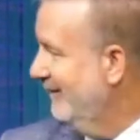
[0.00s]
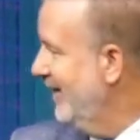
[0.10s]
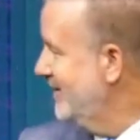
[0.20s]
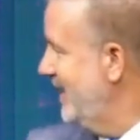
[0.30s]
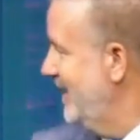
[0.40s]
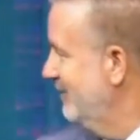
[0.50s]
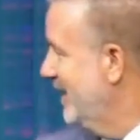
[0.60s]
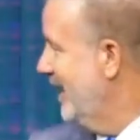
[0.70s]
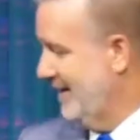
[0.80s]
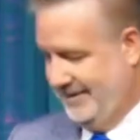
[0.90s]
Right, Dad? We
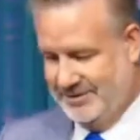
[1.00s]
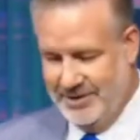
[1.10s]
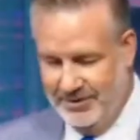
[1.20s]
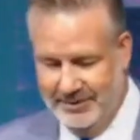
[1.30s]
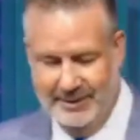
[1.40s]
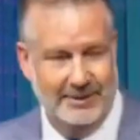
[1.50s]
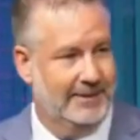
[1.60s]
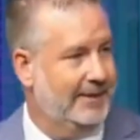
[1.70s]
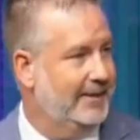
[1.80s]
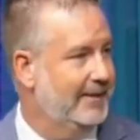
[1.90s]
got it. So...
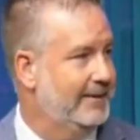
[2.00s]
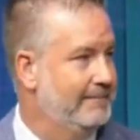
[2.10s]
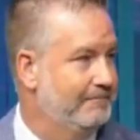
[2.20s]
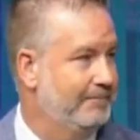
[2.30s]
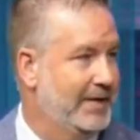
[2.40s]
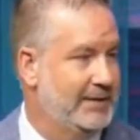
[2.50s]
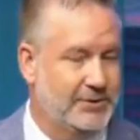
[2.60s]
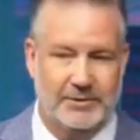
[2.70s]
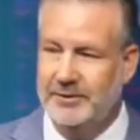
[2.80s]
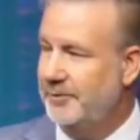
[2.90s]
Um, it
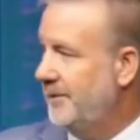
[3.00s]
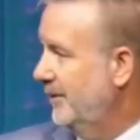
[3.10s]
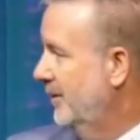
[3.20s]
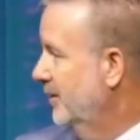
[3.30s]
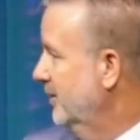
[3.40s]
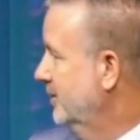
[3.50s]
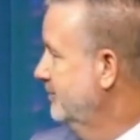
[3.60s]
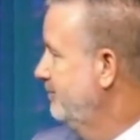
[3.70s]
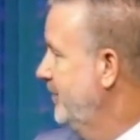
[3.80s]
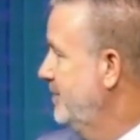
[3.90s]
took a little bit longer.
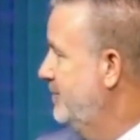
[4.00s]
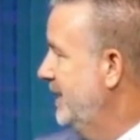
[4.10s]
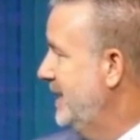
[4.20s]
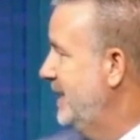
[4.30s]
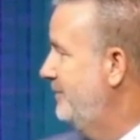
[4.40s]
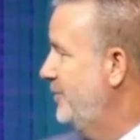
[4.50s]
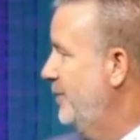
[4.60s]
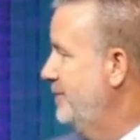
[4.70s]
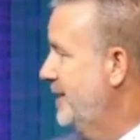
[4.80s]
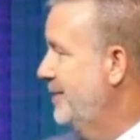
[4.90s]
But again, if you
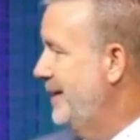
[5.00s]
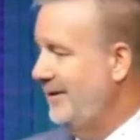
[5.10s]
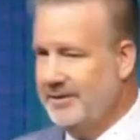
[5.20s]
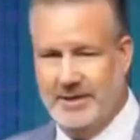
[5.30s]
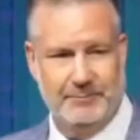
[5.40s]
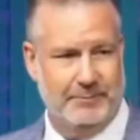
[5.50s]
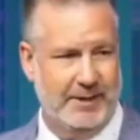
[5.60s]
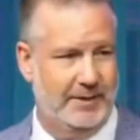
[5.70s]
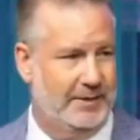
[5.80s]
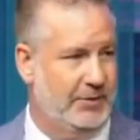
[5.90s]
want to become a helicopter
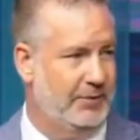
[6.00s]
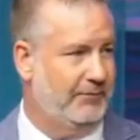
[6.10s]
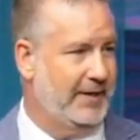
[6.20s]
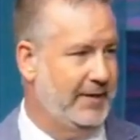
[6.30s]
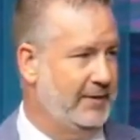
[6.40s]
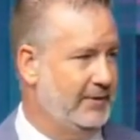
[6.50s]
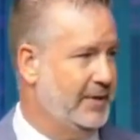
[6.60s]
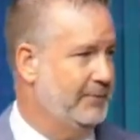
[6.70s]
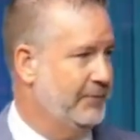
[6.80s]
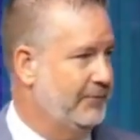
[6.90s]
pilot, you don't fly a
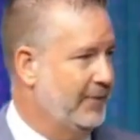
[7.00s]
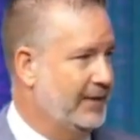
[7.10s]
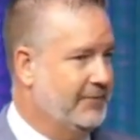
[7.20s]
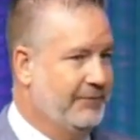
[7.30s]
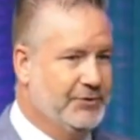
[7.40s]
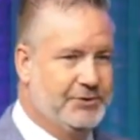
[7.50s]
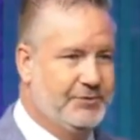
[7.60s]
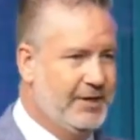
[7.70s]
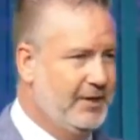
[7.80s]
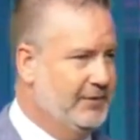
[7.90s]
helicopter for like the first
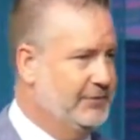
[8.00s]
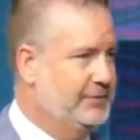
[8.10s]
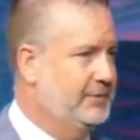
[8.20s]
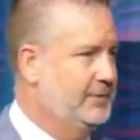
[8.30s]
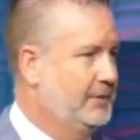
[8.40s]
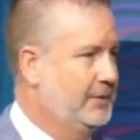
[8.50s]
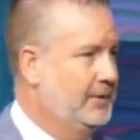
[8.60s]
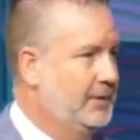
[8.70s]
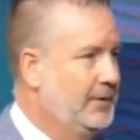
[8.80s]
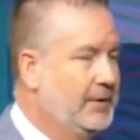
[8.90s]
two years. Right.
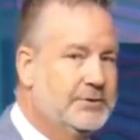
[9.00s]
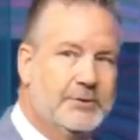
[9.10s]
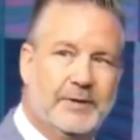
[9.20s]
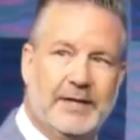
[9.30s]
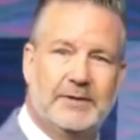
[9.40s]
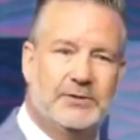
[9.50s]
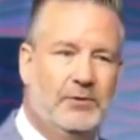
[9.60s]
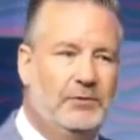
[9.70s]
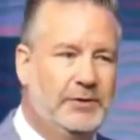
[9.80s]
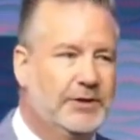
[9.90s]
So again,
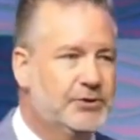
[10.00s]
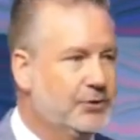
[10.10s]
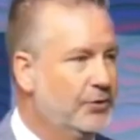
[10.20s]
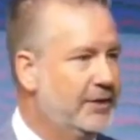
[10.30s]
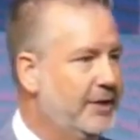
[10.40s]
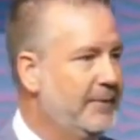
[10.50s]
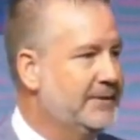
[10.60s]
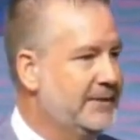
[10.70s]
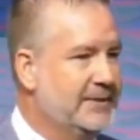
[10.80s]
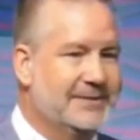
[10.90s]
don't look at
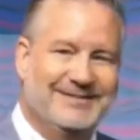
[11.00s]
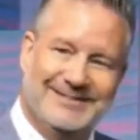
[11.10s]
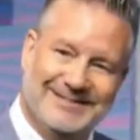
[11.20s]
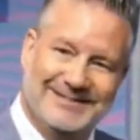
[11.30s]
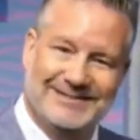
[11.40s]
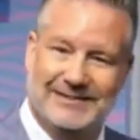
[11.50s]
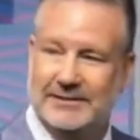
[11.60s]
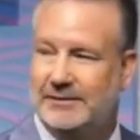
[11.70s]
shortcomings as, eh.